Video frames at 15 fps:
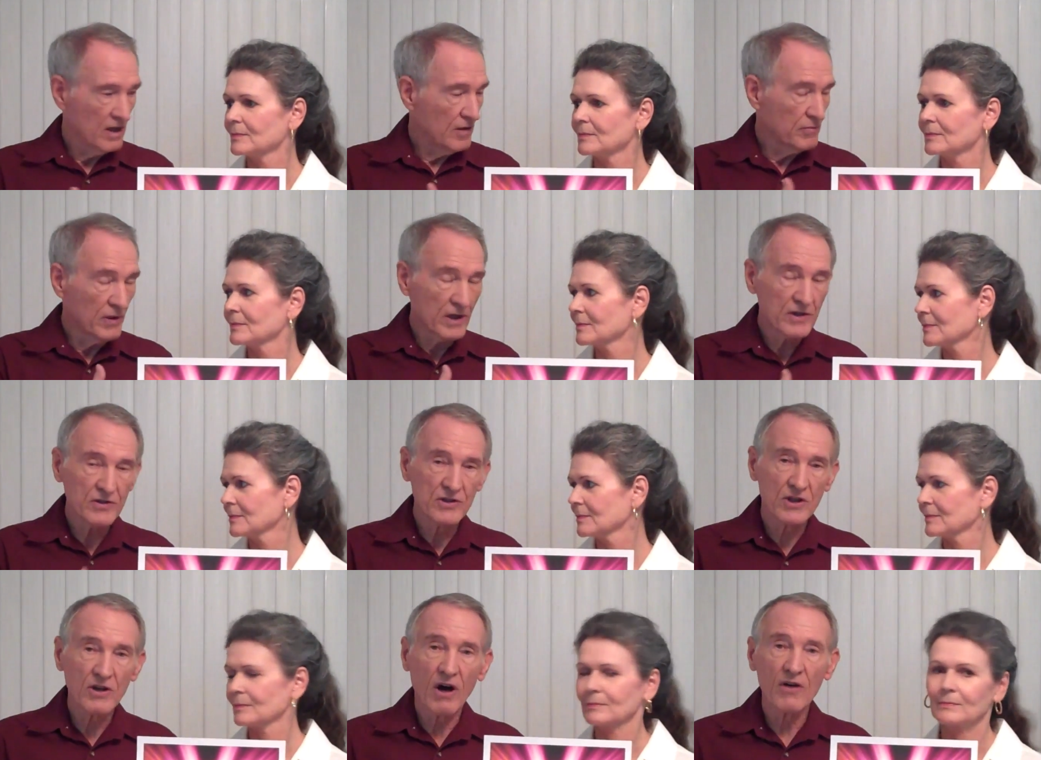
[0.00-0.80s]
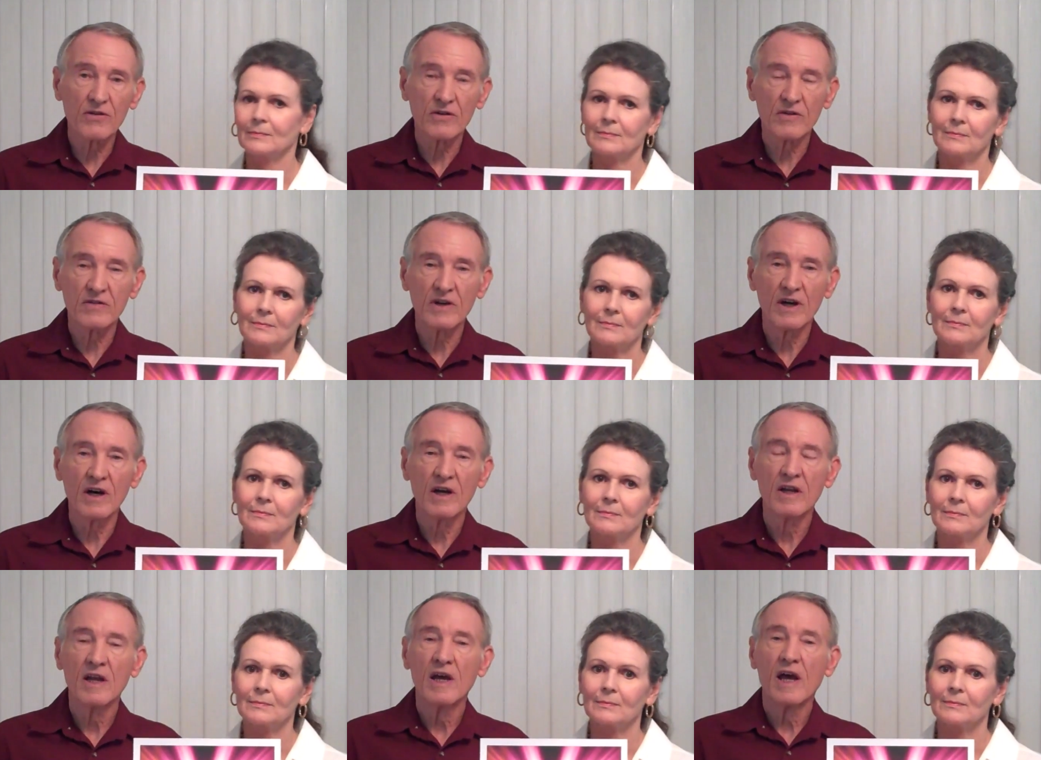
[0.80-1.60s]
Speaker 1: and Pumpkin's a daughter of
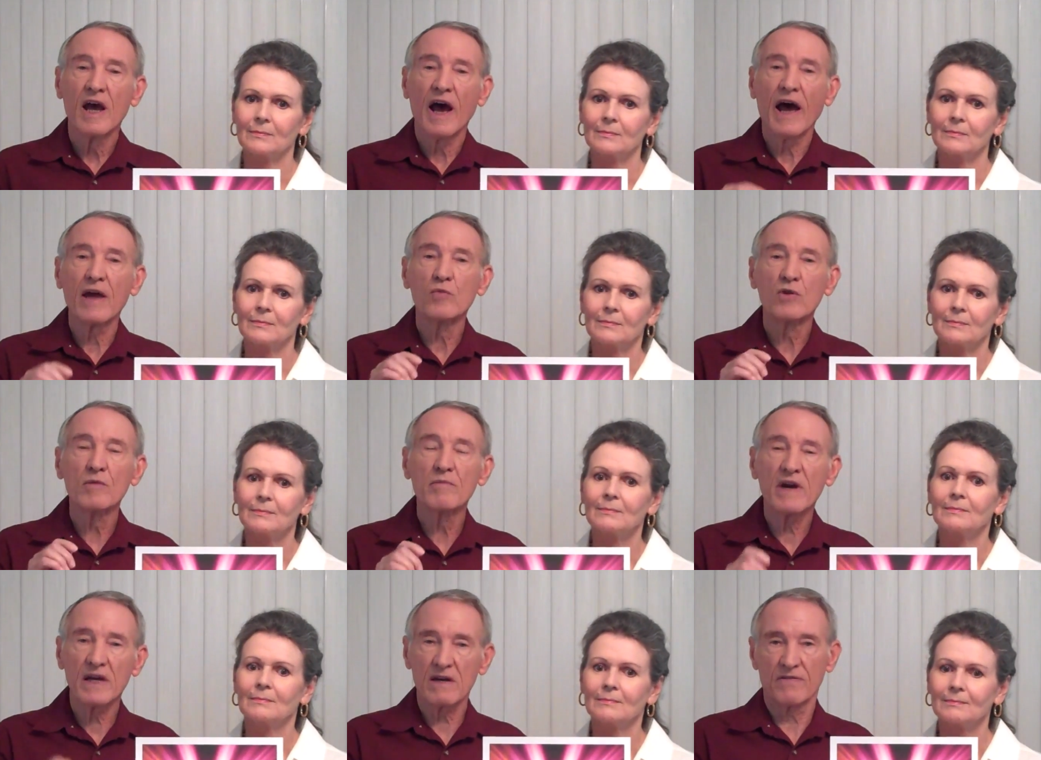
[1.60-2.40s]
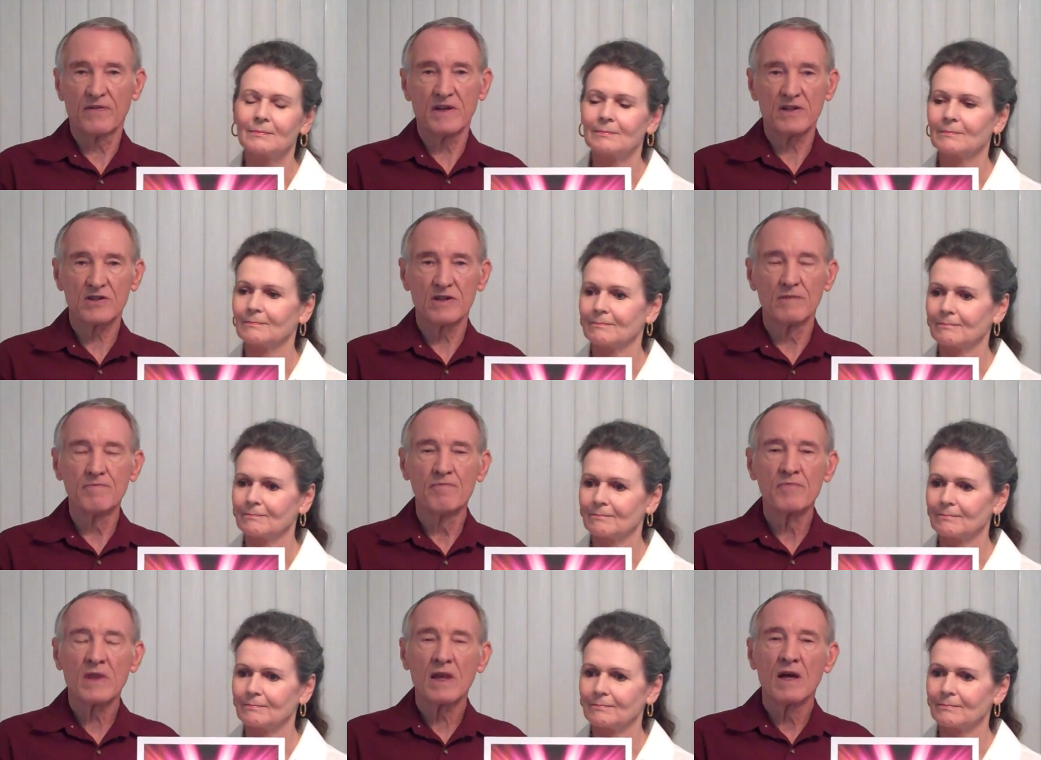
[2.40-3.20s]
God. And we're
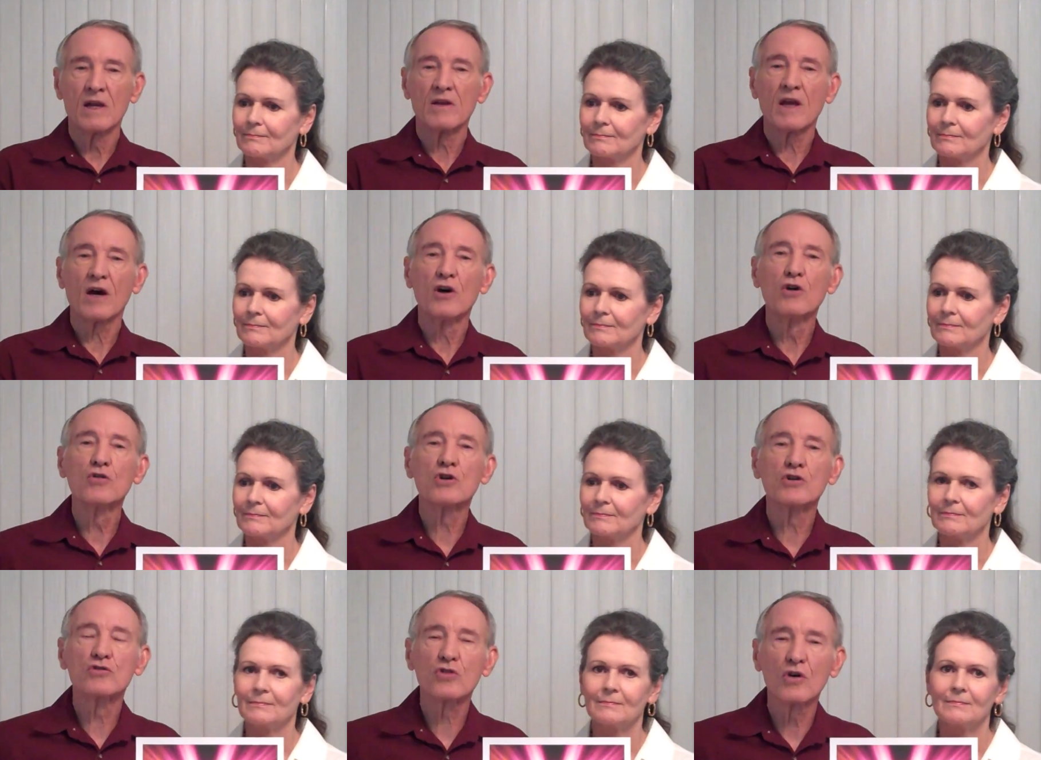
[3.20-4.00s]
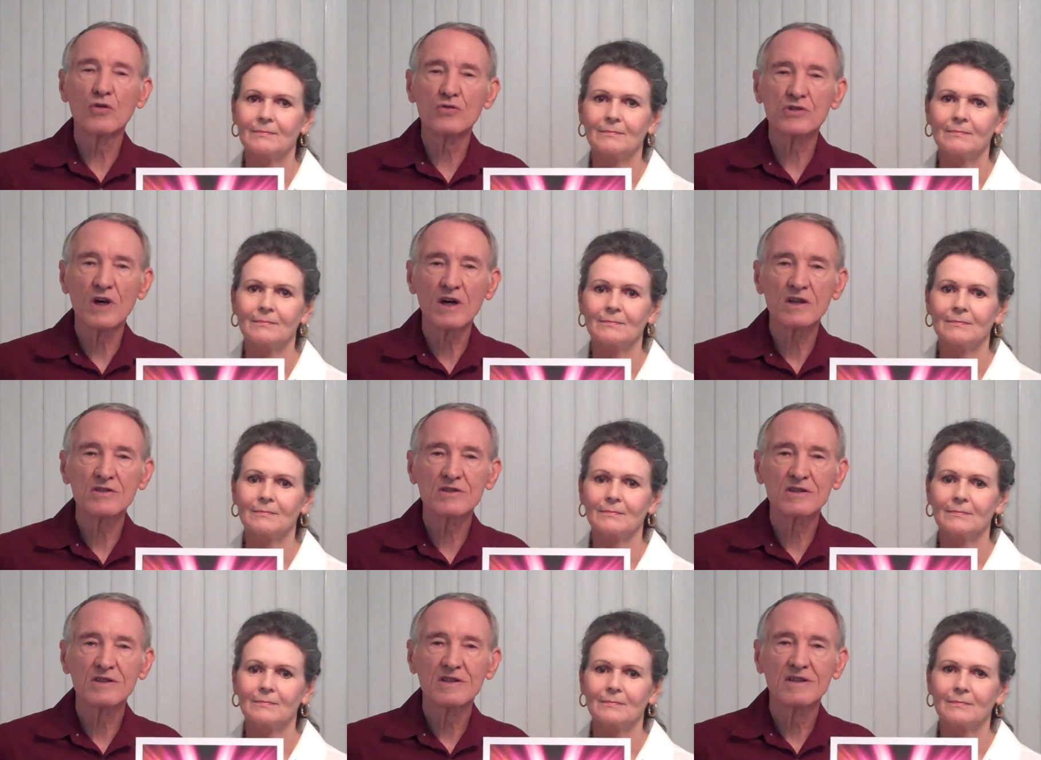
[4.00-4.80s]
manifesting. Now who controls
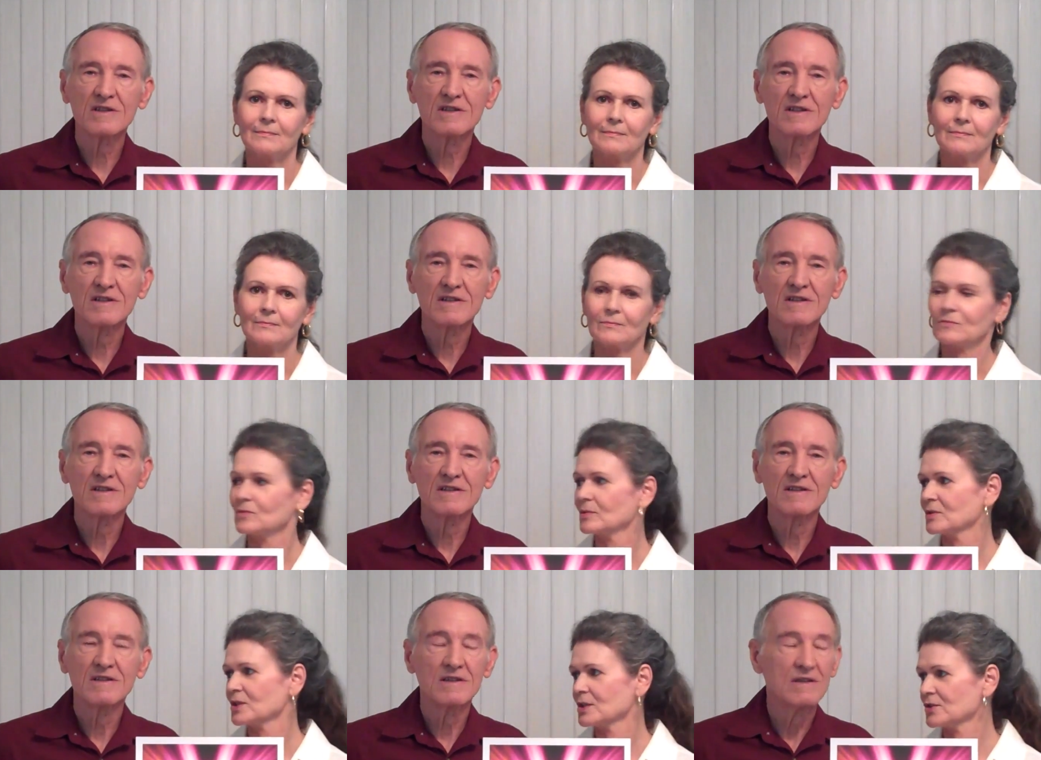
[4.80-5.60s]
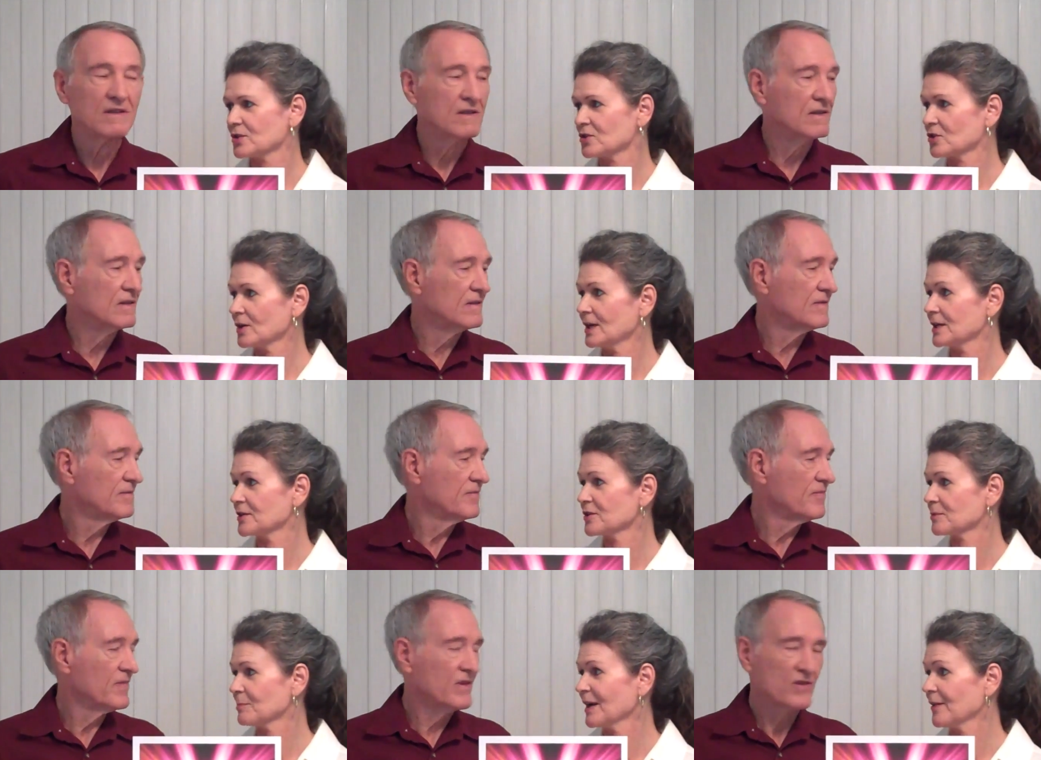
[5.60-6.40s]
us?
Speaker 2: Jesus
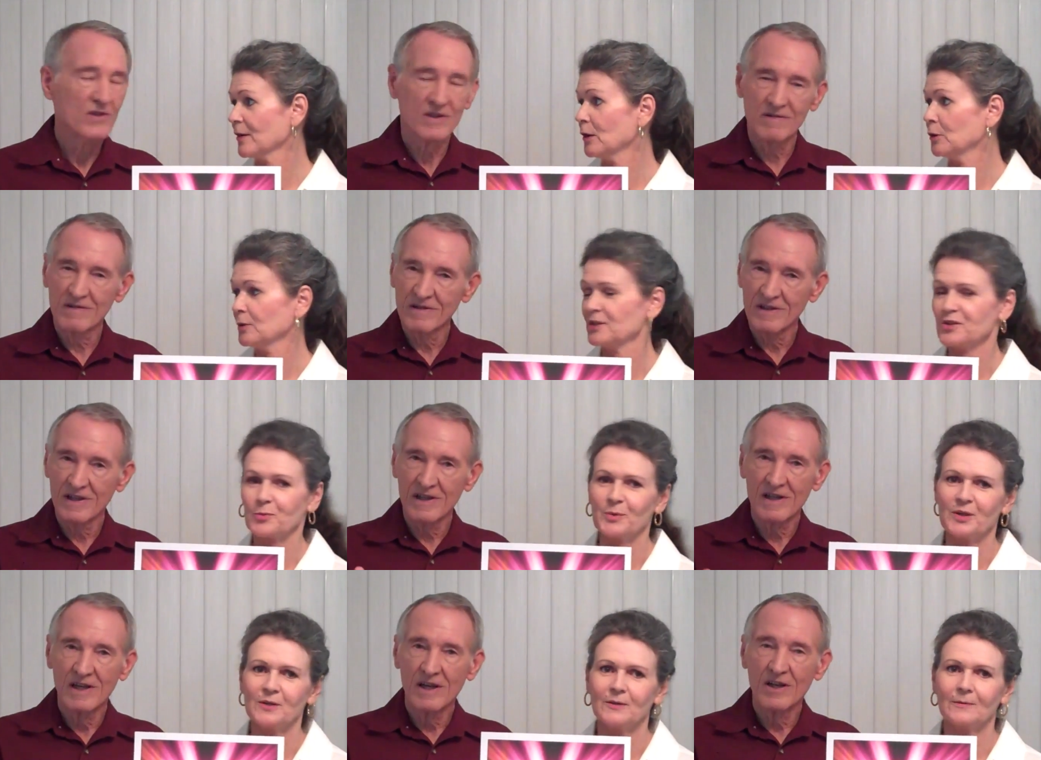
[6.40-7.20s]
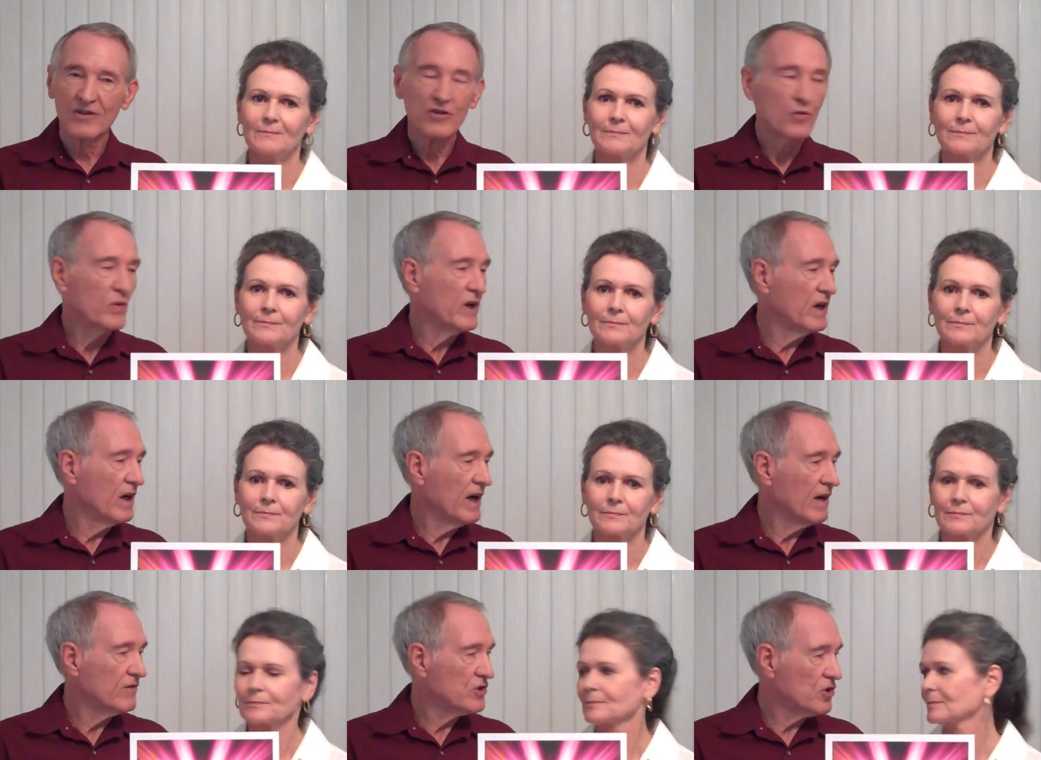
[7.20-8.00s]
Christ by the Holy Spirit.
Speaker 1: Do
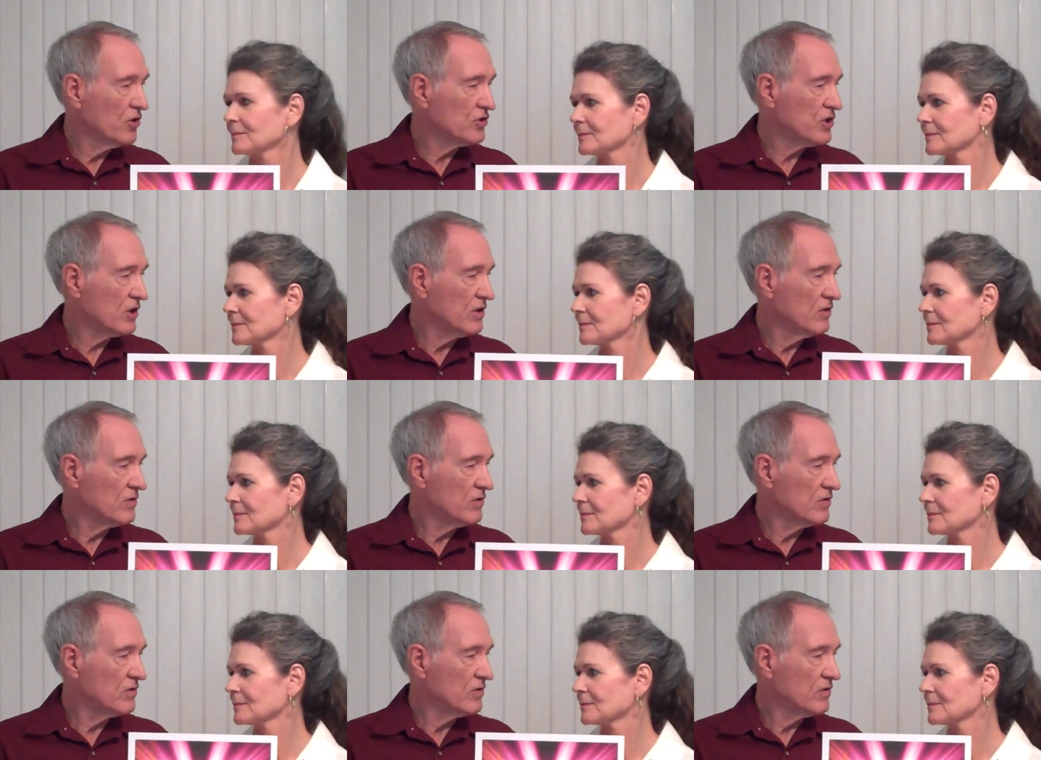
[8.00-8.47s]
we have a church that